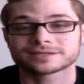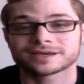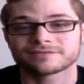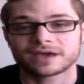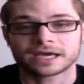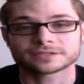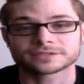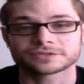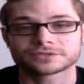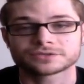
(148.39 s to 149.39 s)
to have
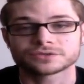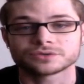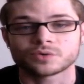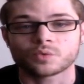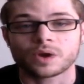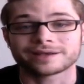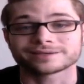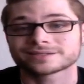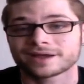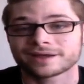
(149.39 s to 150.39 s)
access to while
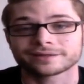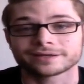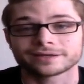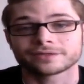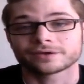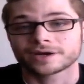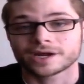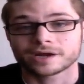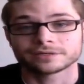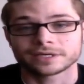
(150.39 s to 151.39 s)
styling their
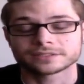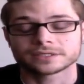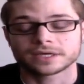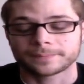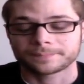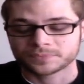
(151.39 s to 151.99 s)
hair day to day.